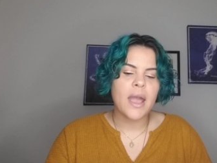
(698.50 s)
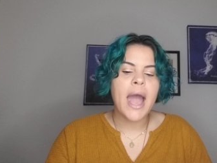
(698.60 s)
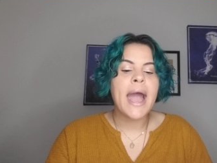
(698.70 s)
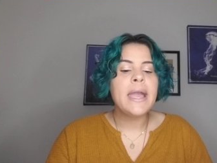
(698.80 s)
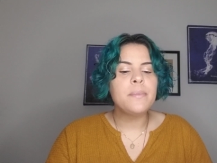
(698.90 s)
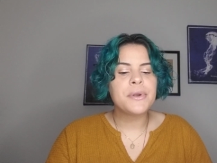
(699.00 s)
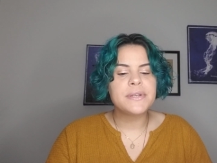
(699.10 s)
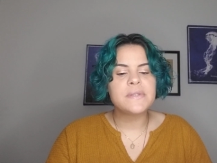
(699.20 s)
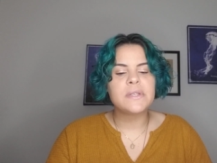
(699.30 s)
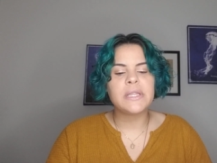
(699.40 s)
I
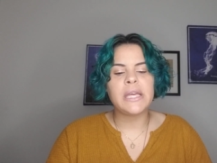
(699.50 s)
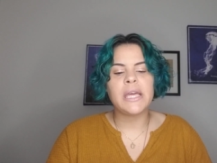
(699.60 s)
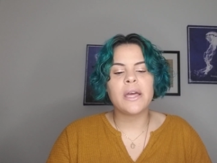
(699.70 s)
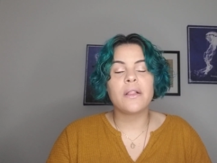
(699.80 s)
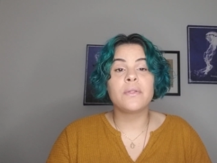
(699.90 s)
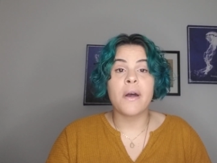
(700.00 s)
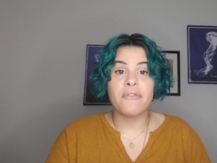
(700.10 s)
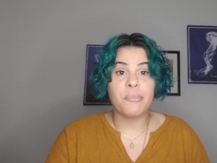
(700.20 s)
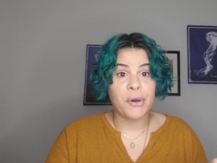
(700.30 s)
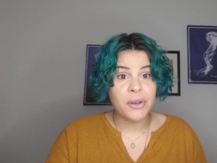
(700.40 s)
personally
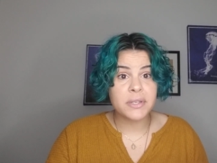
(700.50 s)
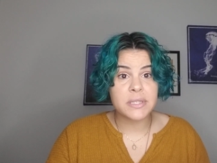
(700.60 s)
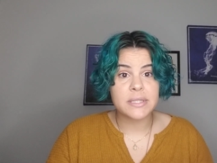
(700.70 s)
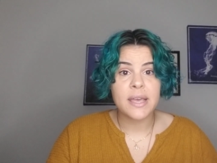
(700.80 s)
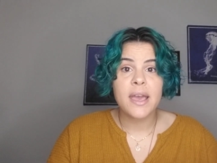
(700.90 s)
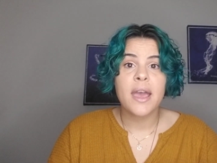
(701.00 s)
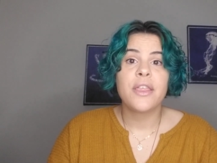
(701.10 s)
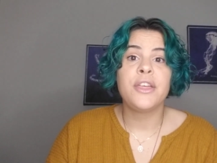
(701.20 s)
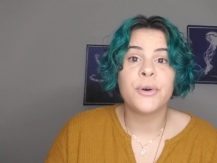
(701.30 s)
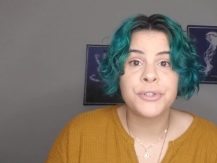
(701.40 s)
love books.
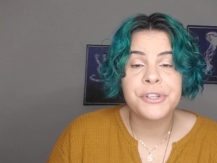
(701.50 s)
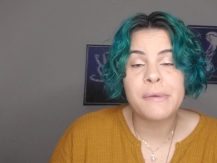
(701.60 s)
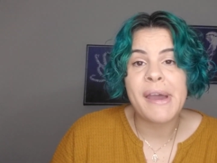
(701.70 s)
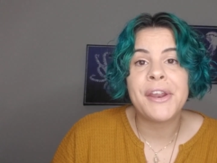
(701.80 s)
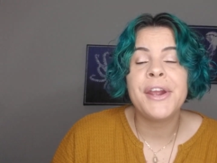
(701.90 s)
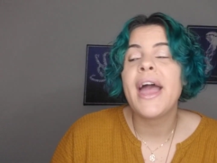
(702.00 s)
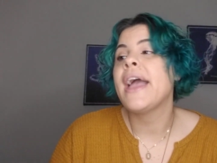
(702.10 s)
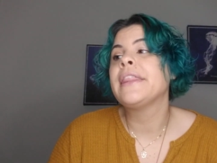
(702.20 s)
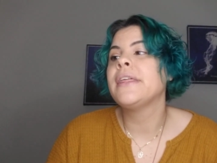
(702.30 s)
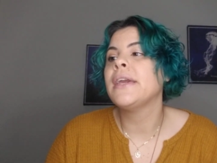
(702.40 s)
The older the better.
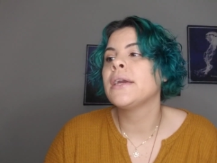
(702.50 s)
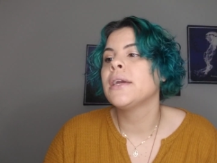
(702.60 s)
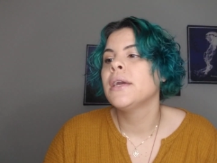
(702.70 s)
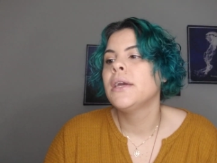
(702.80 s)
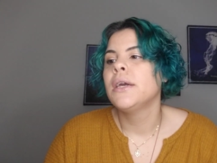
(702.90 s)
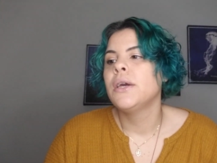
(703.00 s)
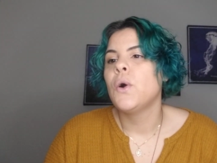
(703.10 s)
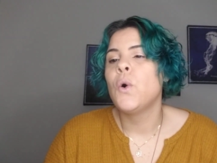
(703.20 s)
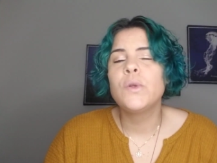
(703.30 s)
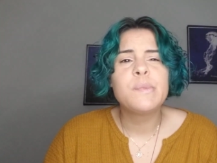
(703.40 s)
I think
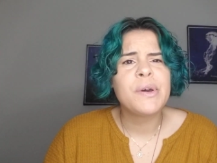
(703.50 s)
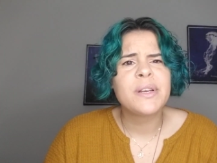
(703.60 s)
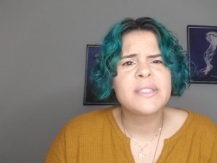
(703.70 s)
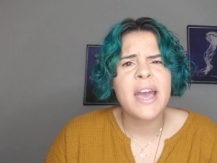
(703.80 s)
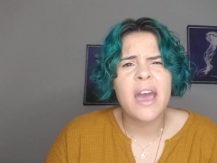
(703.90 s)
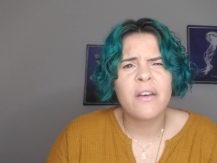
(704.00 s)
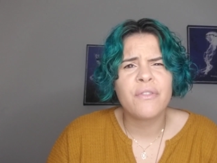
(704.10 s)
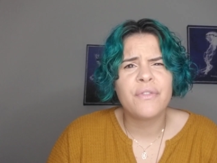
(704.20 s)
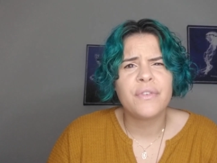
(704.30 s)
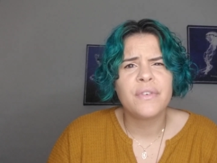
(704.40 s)
old books have
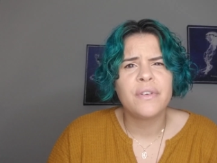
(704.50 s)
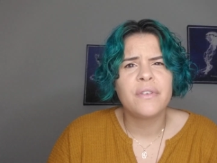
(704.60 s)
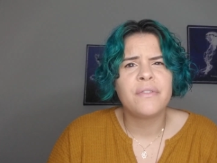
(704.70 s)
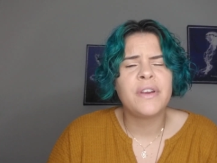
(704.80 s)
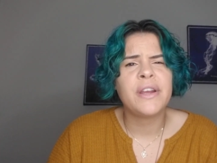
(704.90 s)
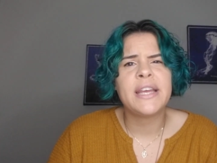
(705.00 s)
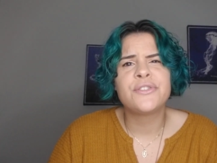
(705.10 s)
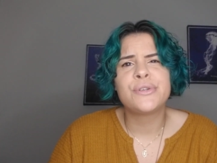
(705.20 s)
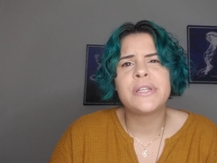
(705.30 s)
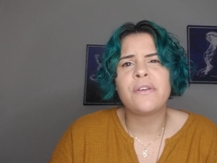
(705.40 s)
very
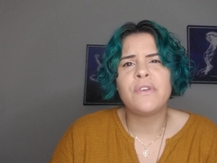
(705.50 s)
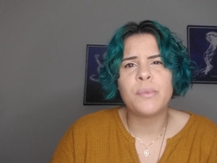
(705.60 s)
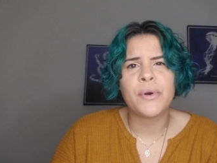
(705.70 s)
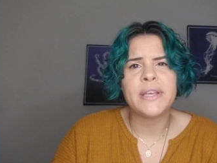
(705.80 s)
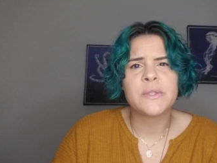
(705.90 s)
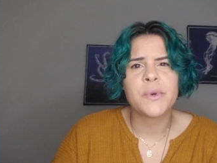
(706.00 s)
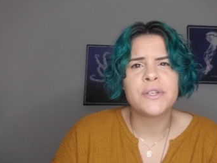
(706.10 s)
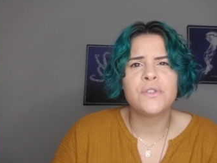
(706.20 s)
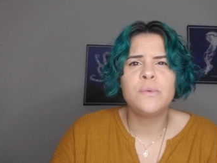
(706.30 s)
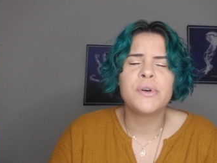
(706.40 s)
interesting viewpoints,
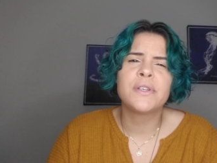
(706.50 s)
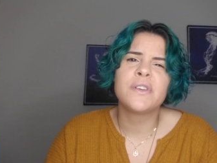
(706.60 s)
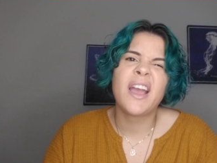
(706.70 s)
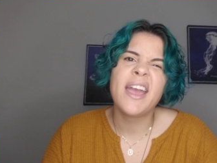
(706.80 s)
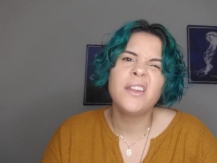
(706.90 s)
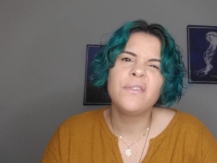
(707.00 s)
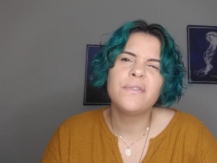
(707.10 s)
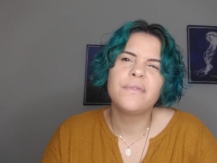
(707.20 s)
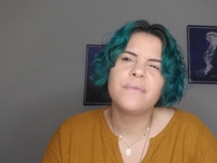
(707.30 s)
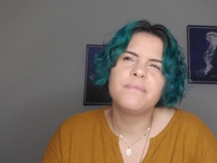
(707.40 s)
whereas new books are kind of
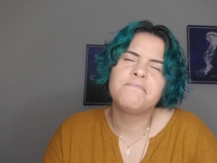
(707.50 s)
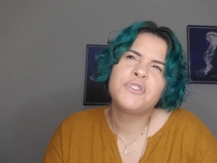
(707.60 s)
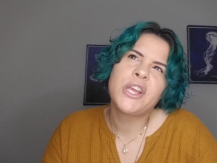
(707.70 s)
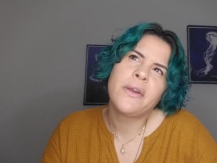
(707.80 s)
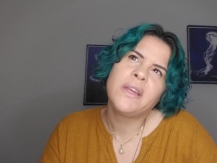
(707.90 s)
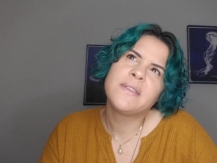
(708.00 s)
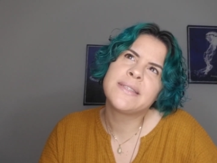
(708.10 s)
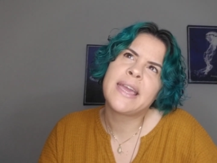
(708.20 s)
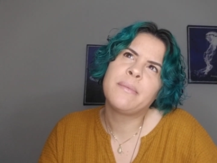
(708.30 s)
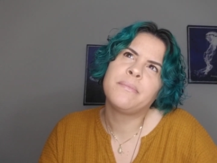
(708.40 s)
sharing the
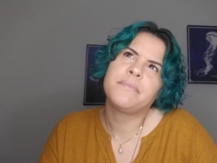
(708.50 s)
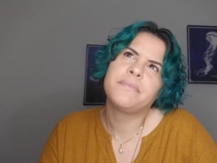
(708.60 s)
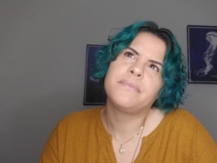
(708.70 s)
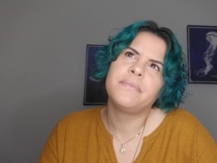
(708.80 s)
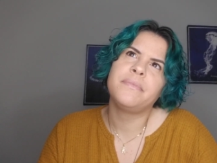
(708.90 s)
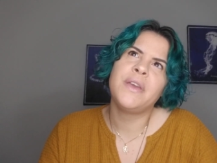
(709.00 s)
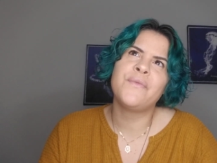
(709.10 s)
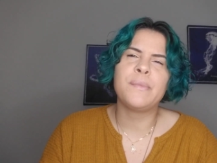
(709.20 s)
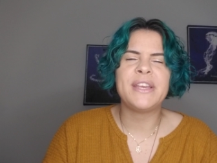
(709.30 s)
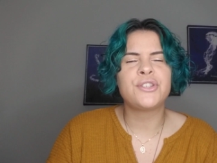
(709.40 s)
same
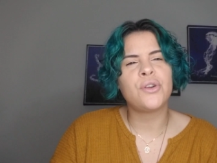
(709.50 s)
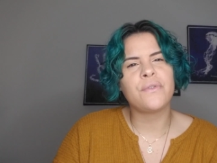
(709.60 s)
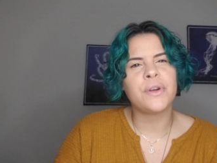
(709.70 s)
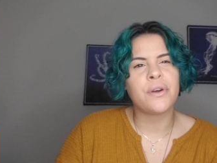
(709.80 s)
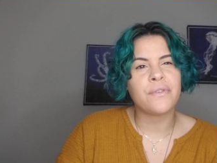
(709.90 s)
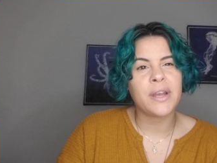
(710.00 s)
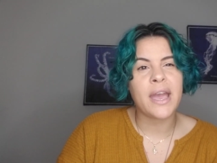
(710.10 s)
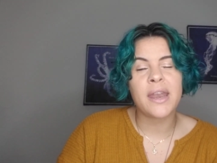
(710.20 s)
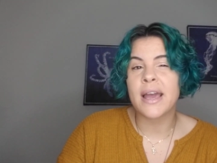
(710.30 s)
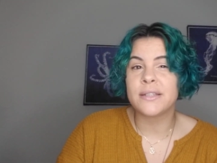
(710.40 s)
information over and over
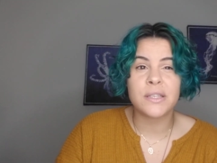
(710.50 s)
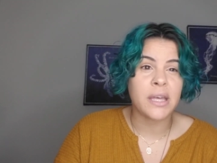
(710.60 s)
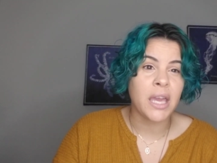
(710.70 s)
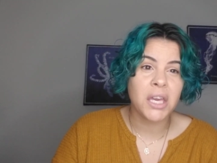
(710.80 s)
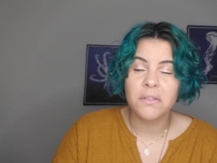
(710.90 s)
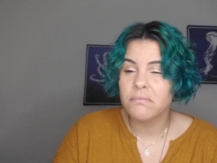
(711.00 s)
again, not to like